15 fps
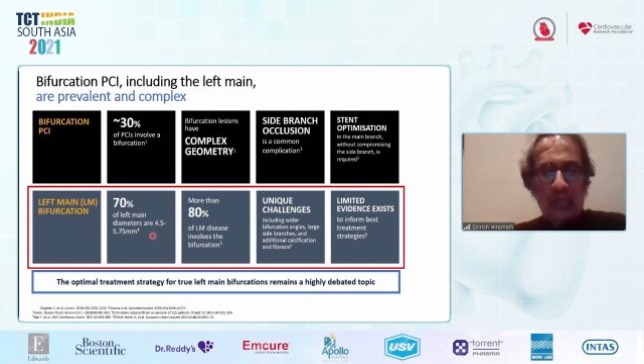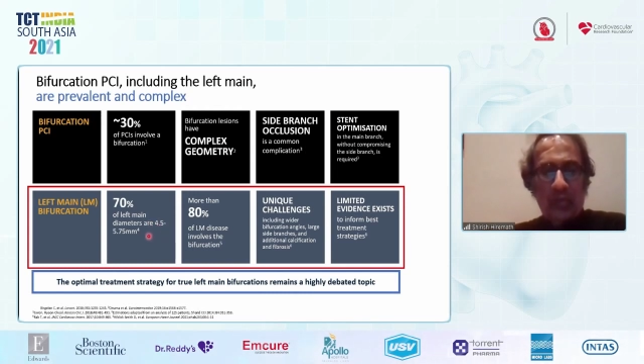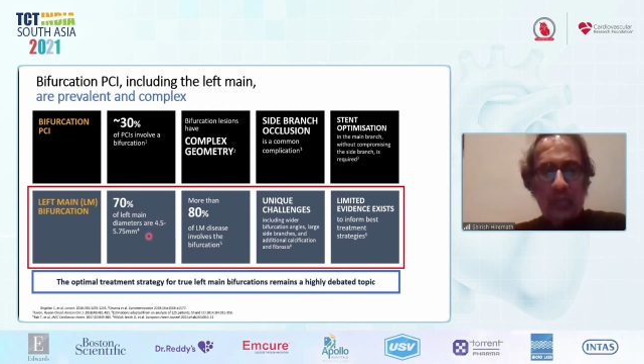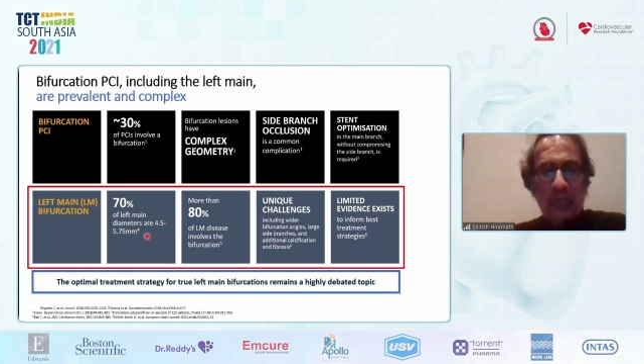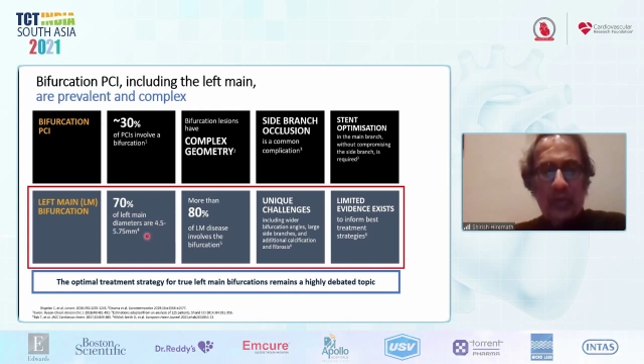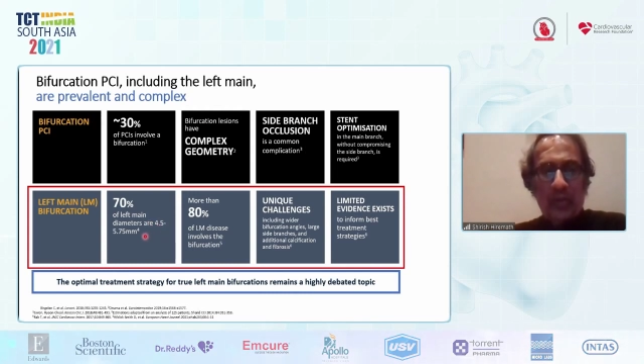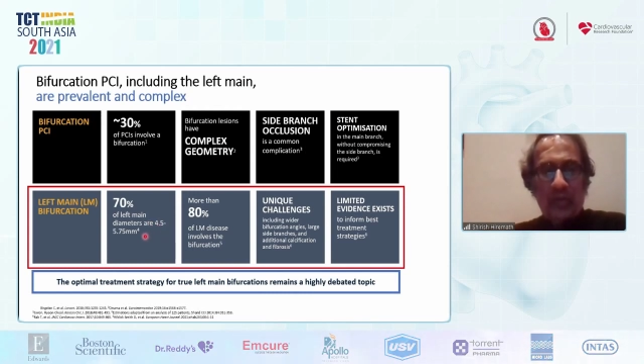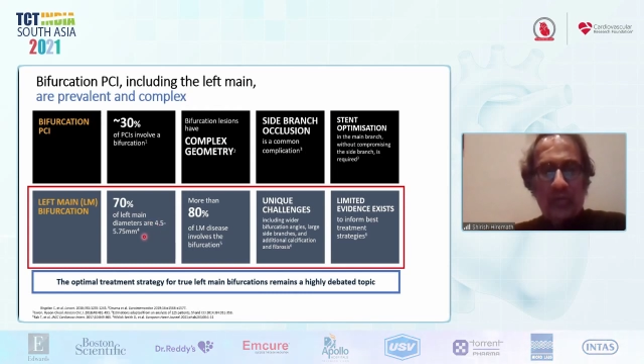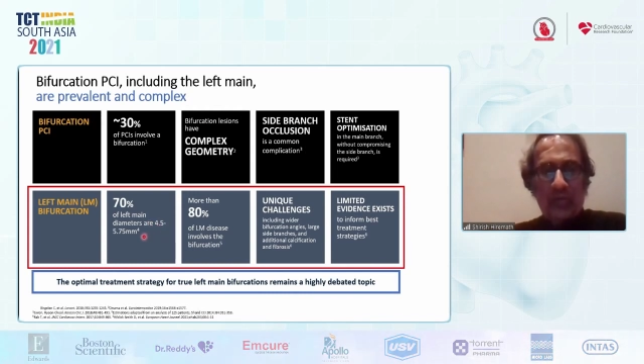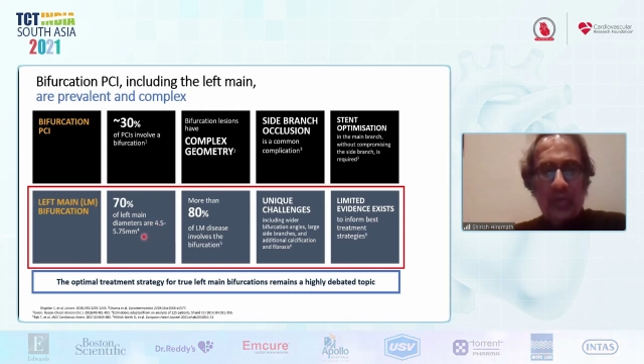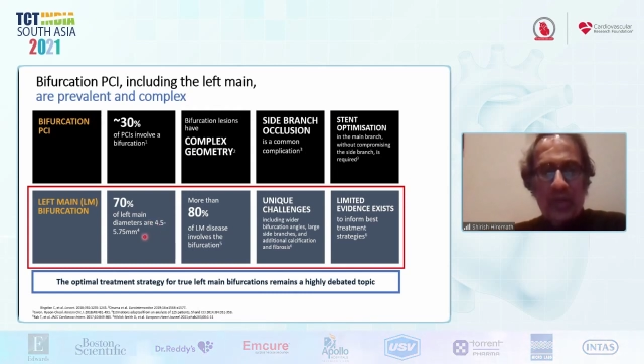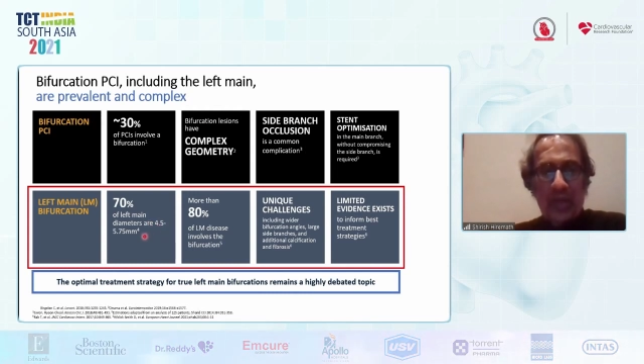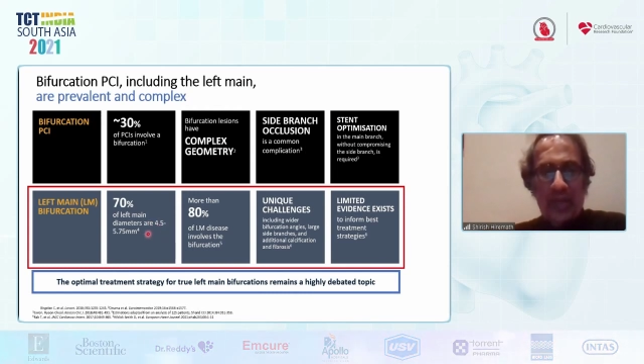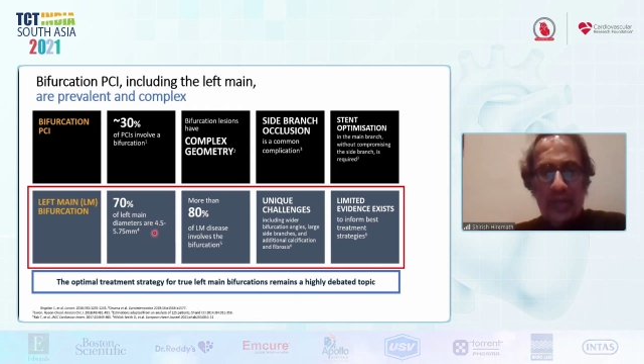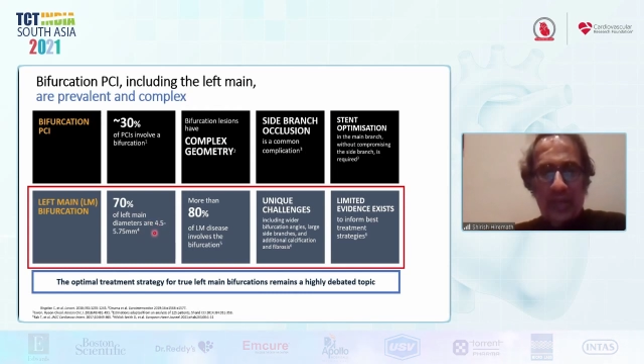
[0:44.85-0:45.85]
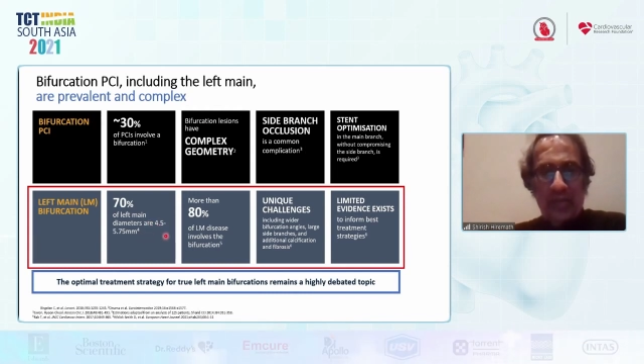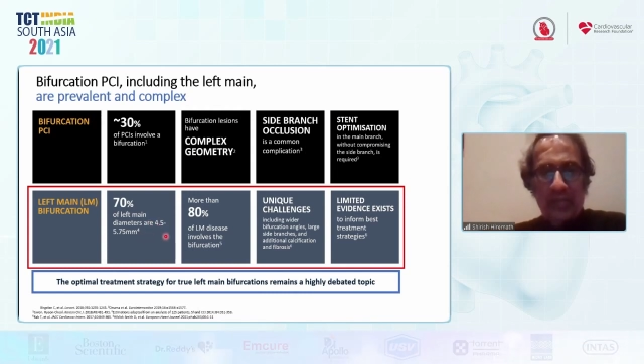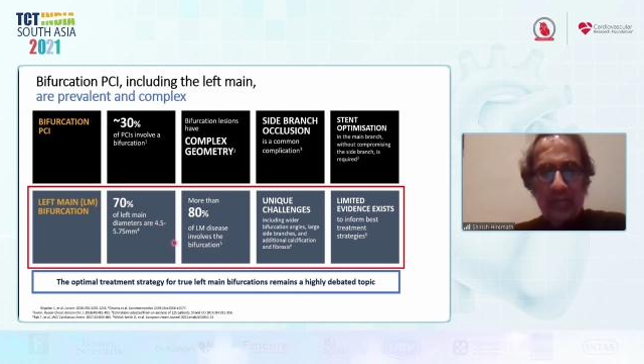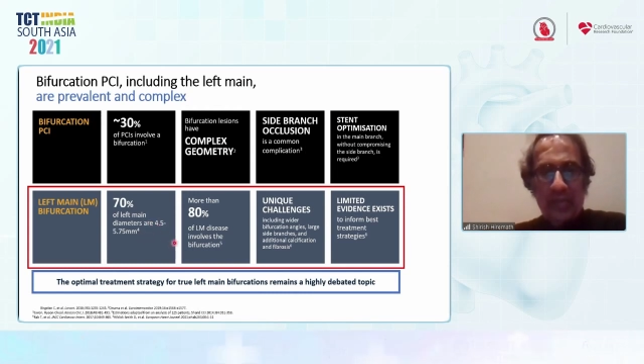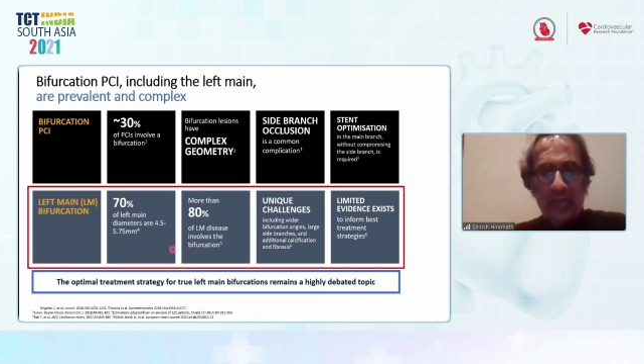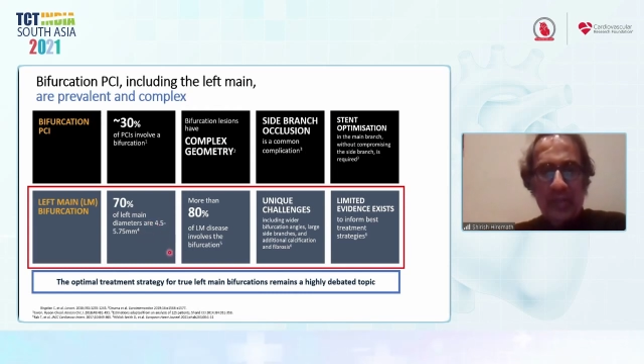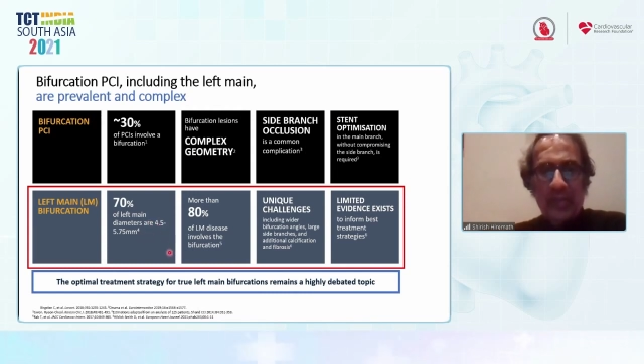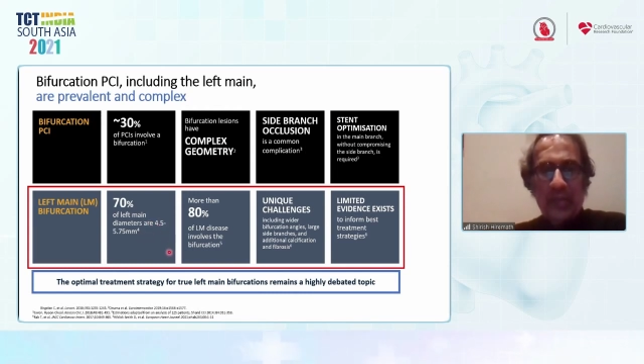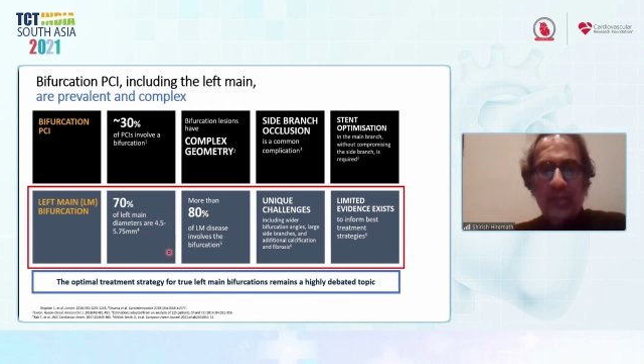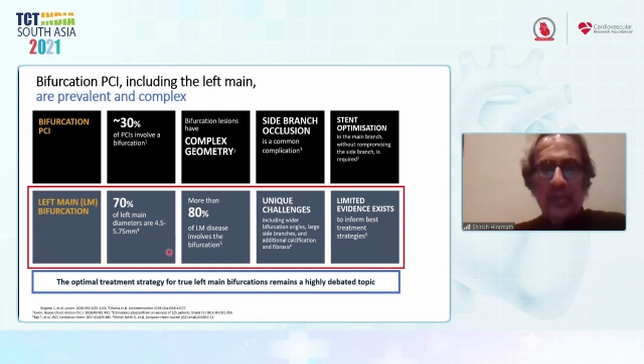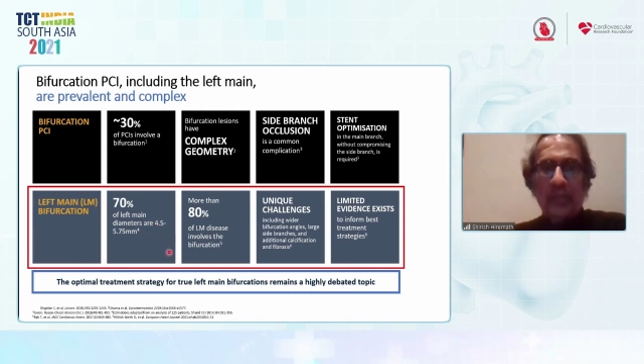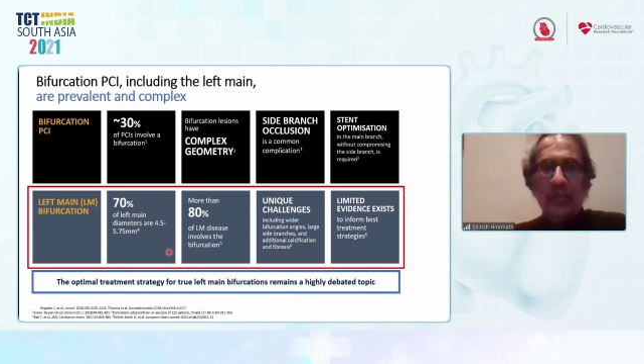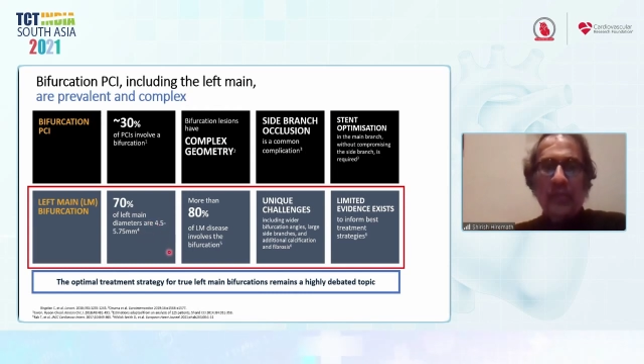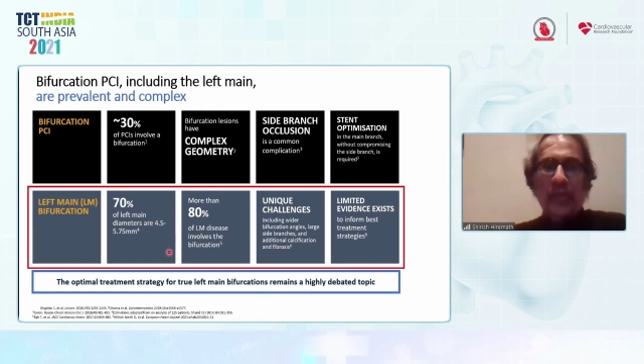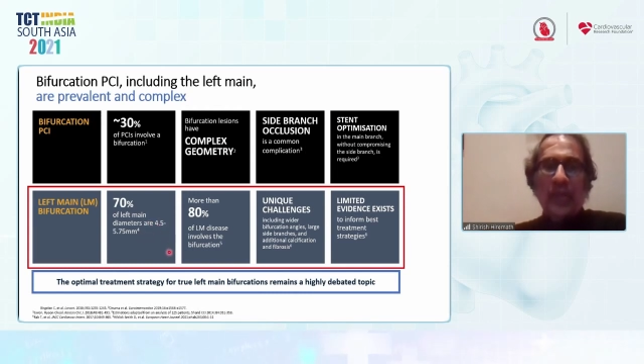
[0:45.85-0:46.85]
4.5,
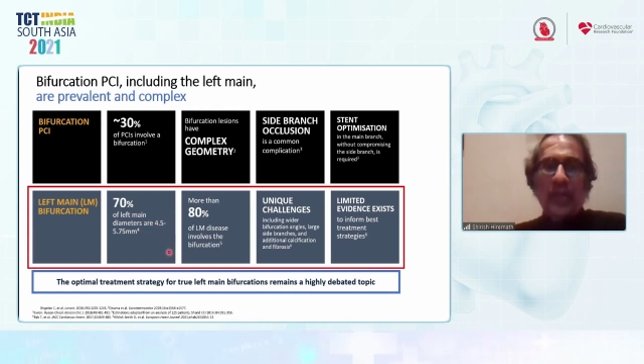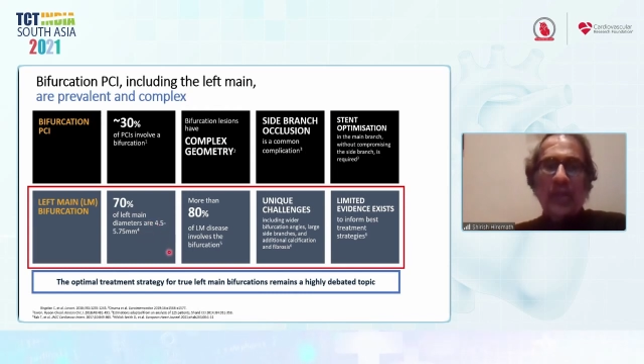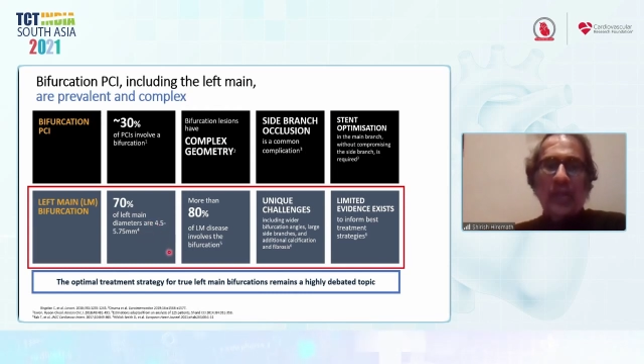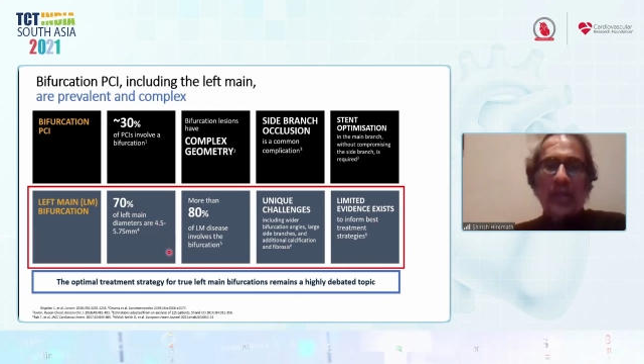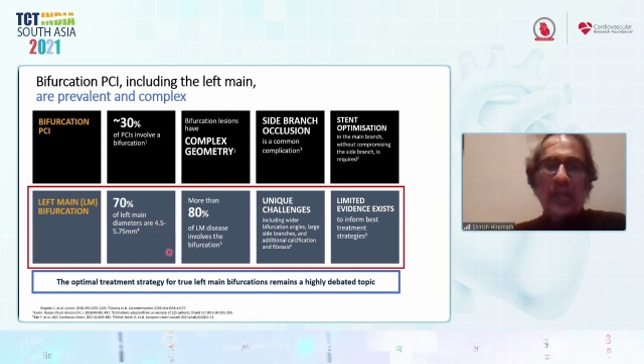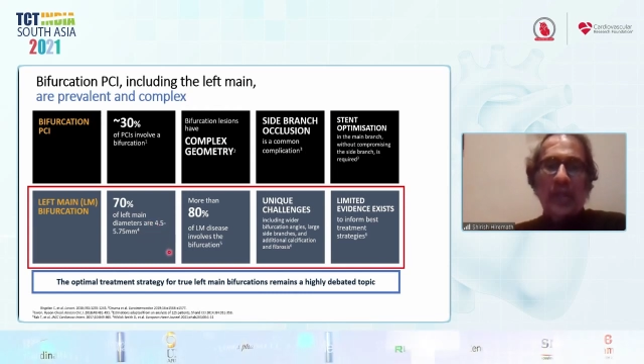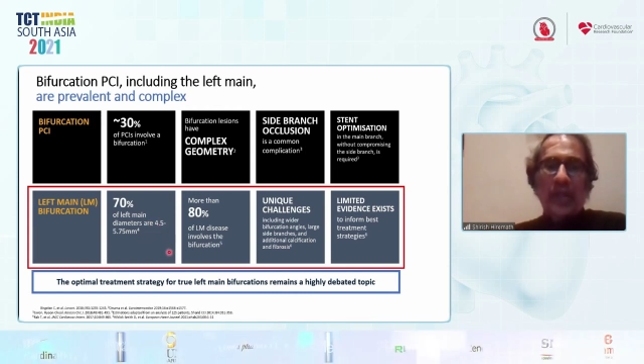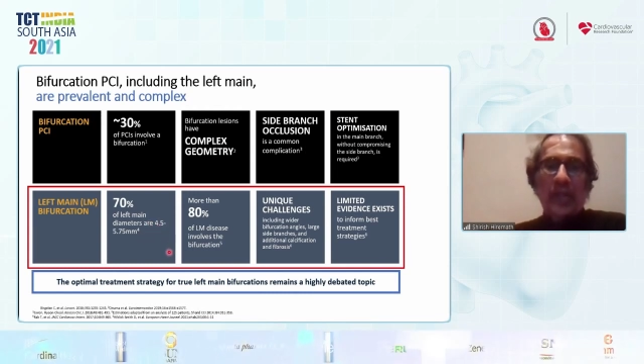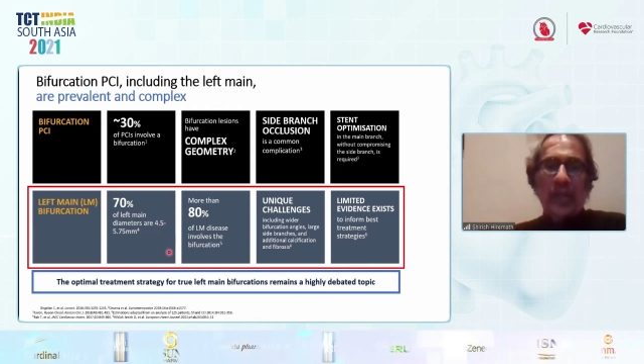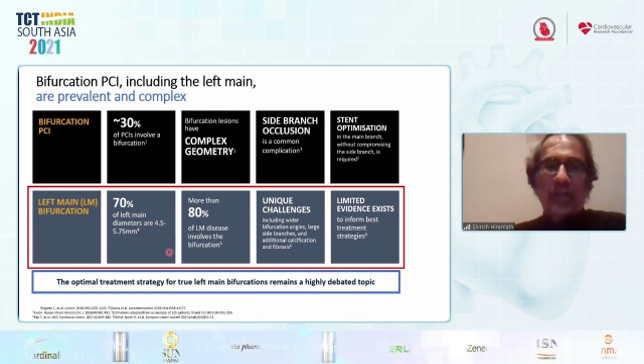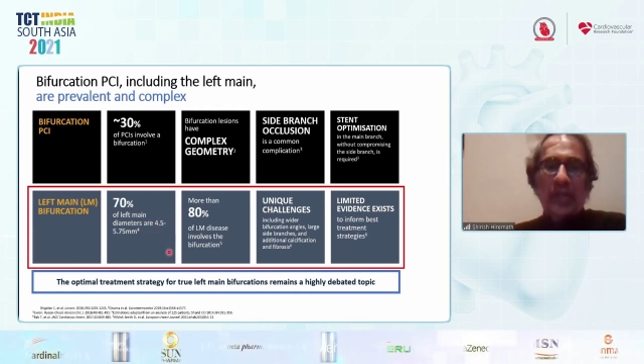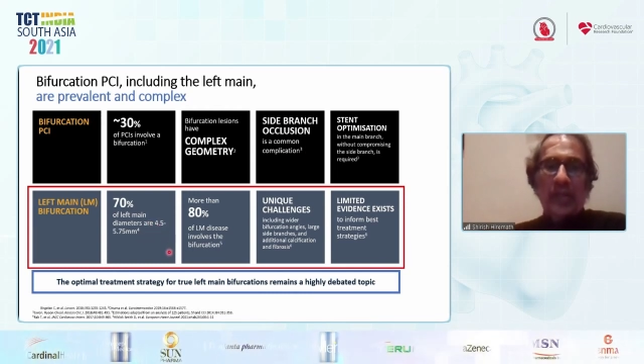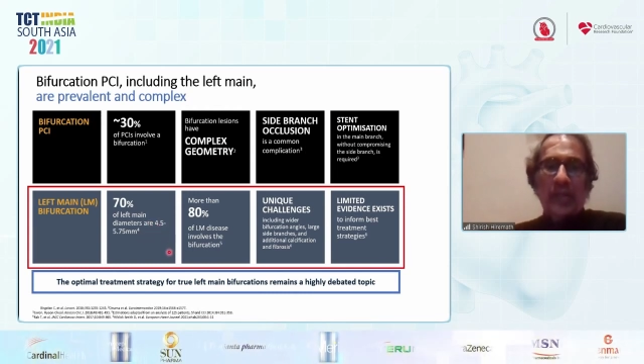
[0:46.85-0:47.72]
and